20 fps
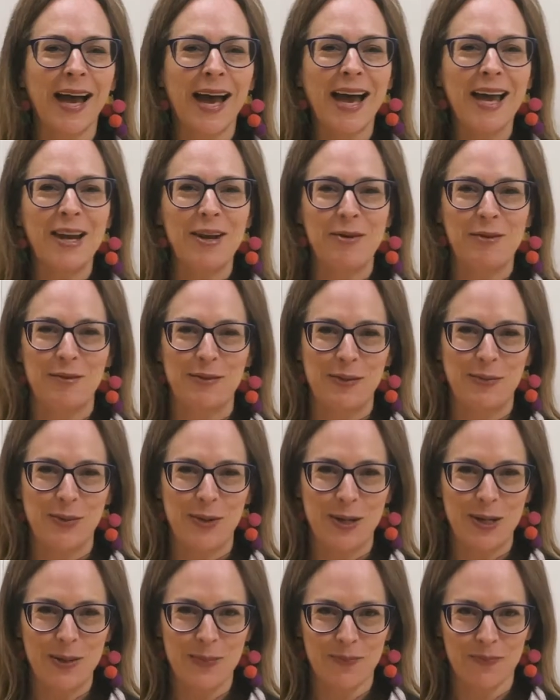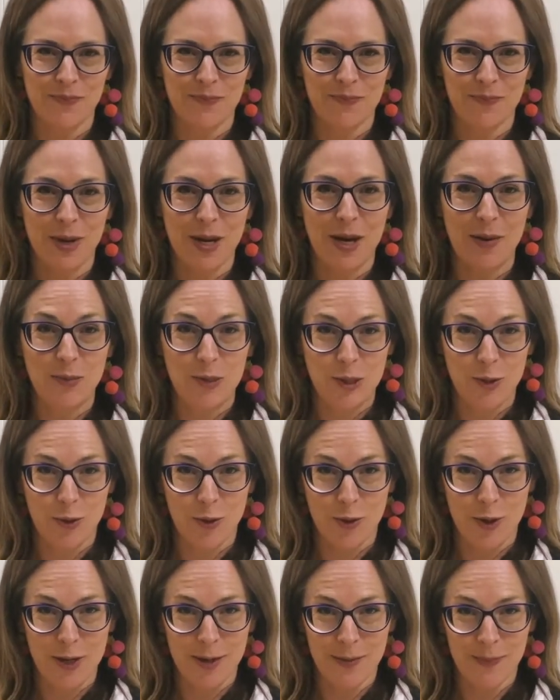Hello everybody, my name's
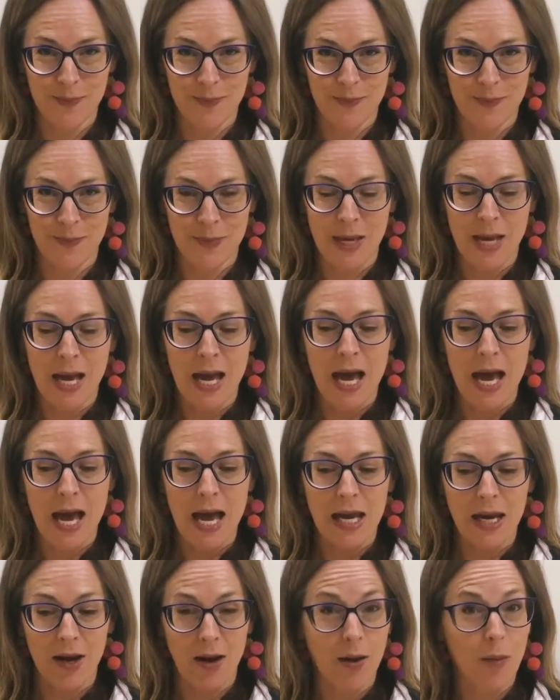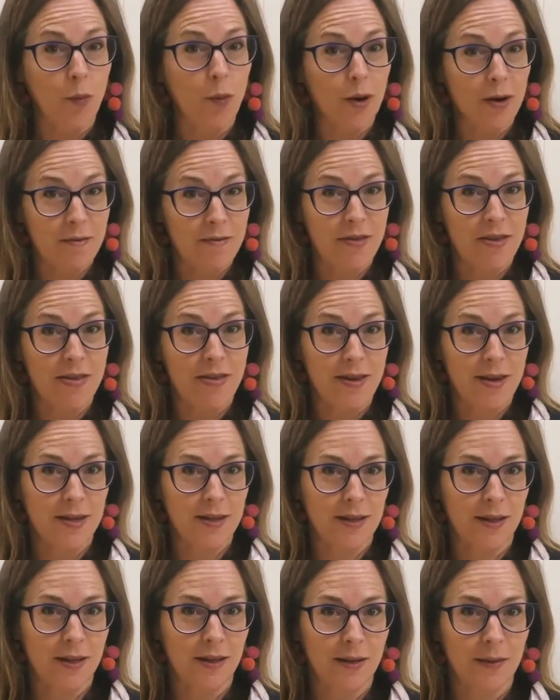Laura and I'm one of the
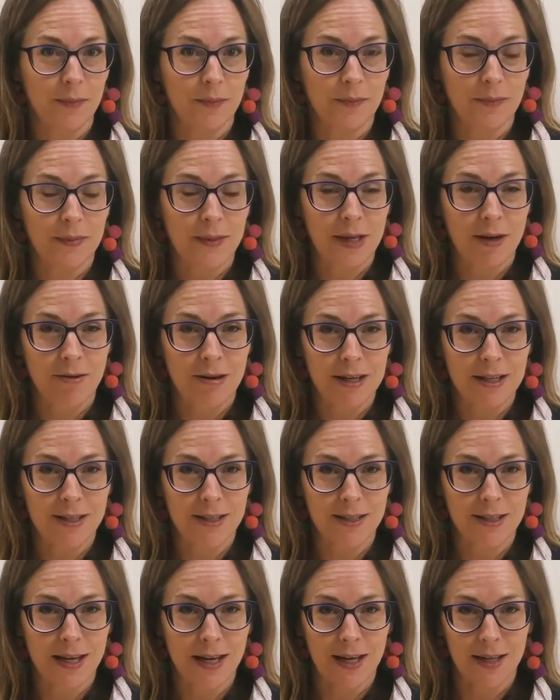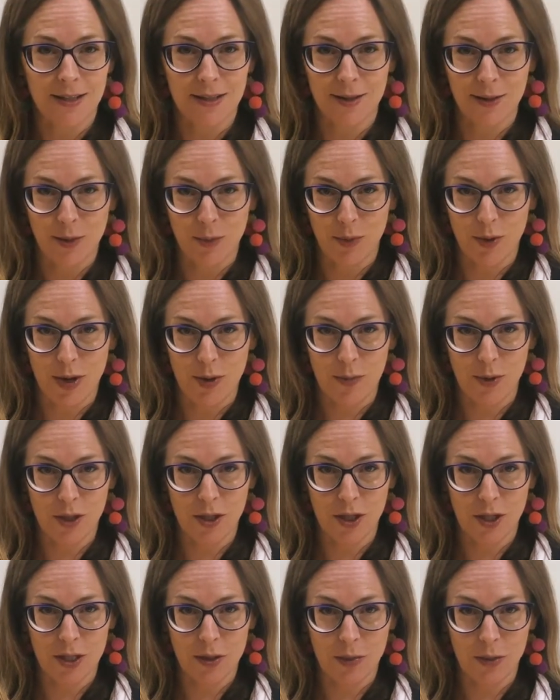theatre directors at the Primary
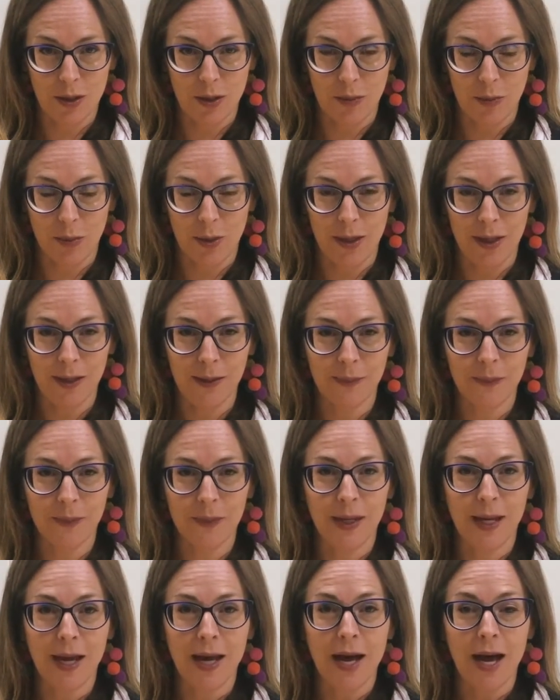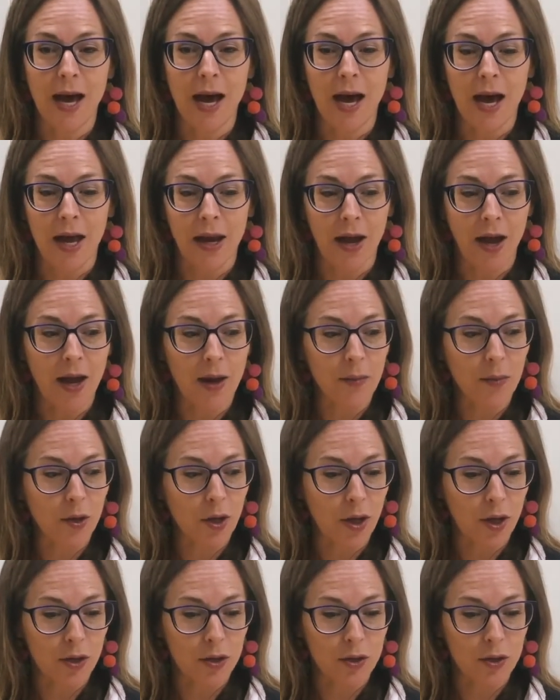Shakespeare Company, and I'm going